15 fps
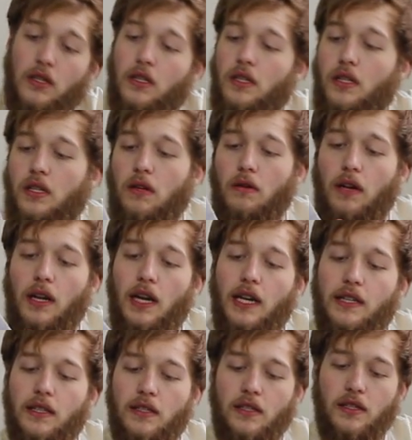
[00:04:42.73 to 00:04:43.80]
So
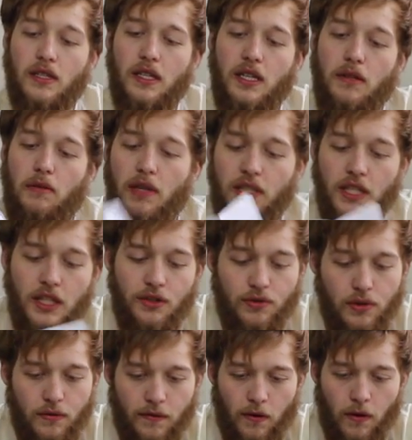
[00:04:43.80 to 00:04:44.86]
let us see what he
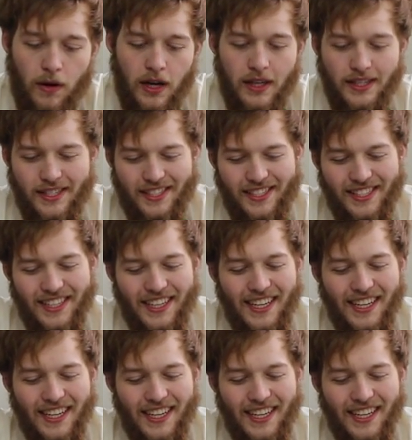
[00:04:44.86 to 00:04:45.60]
drew for us.